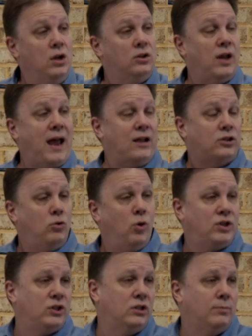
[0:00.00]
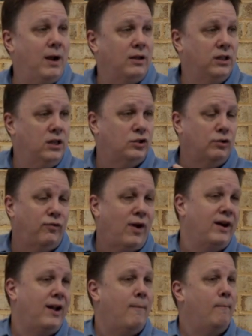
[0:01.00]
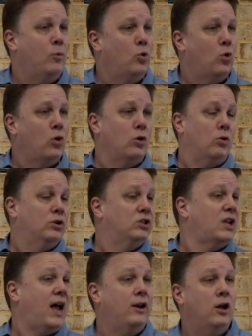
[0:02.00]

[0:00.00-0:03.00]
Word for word: to ask questions about this or find out more or sign